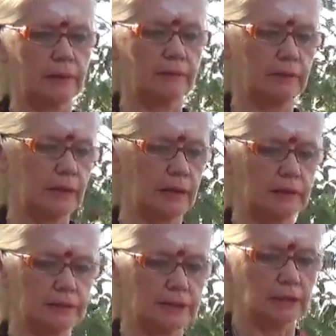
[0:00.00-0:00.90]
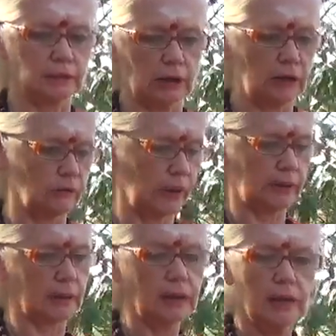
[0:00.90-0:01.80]
And when I started
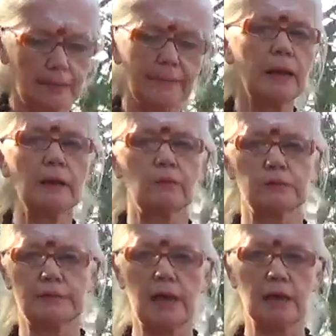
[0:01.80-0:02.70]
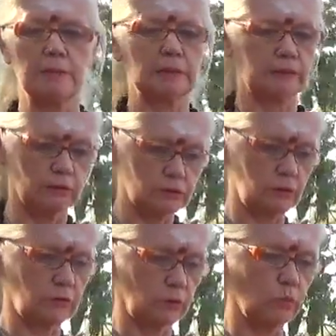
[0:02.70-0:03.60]
calculating, money was there, but it was
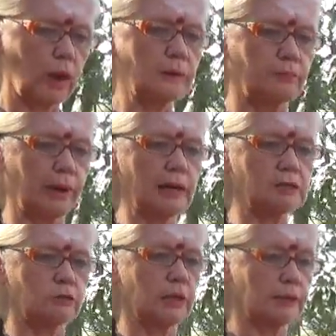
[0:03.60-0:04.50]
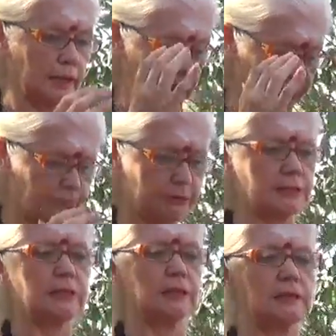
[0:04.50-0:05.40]
not on one place so that I can
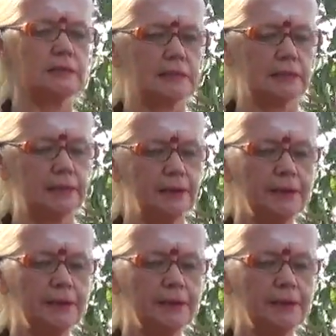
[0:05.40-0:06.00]
physically see.